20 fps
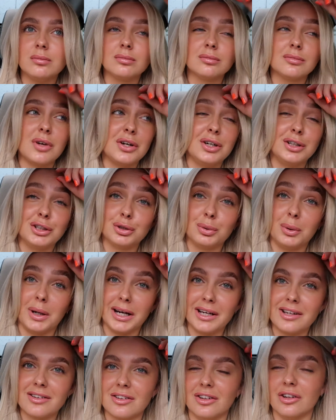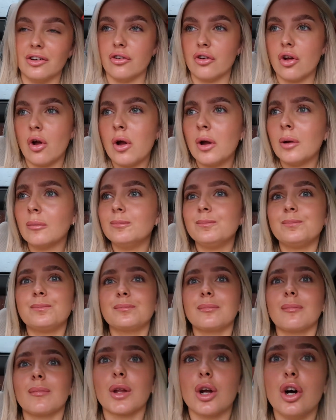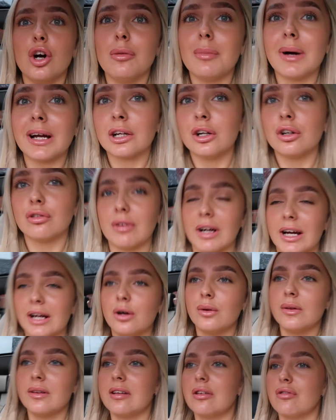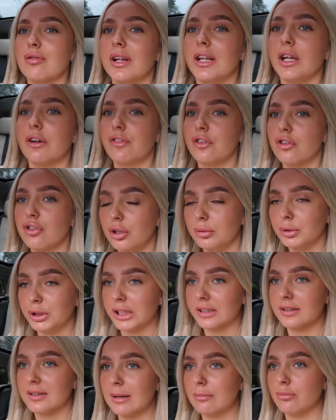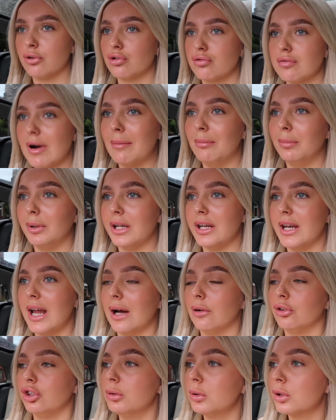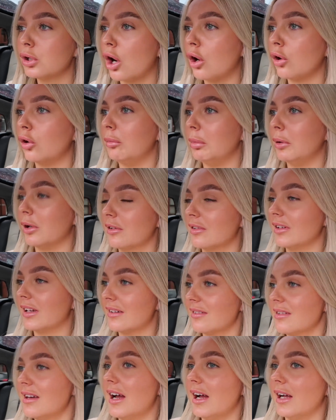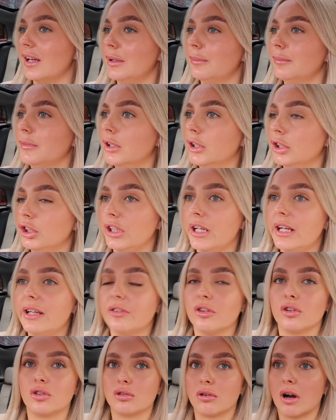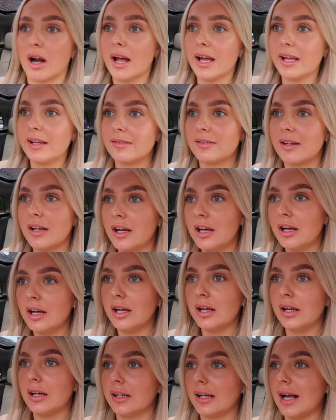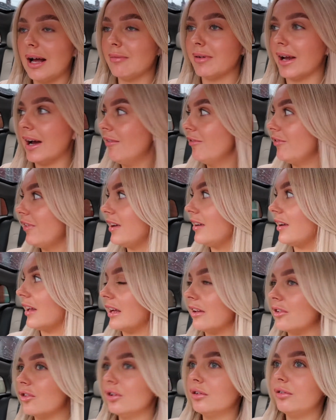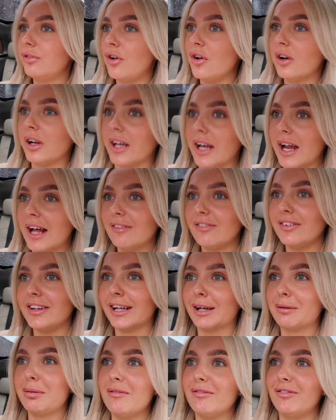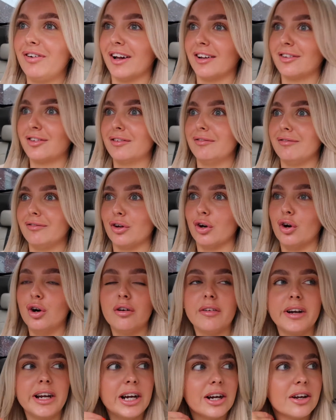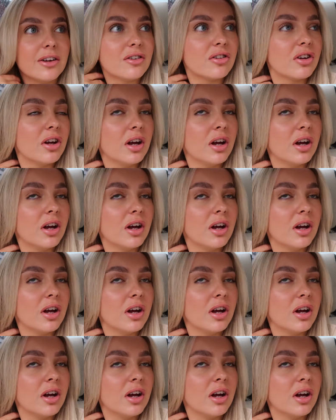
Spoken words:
To Iceland. Oh my god, right, I know this is really off the subject and I'm just rambling now. Joe and Gogglebox last night. Jesus Christ. Calm down, Vin Diesel. Fucking hell, I feel like I'm in Fast and Furious.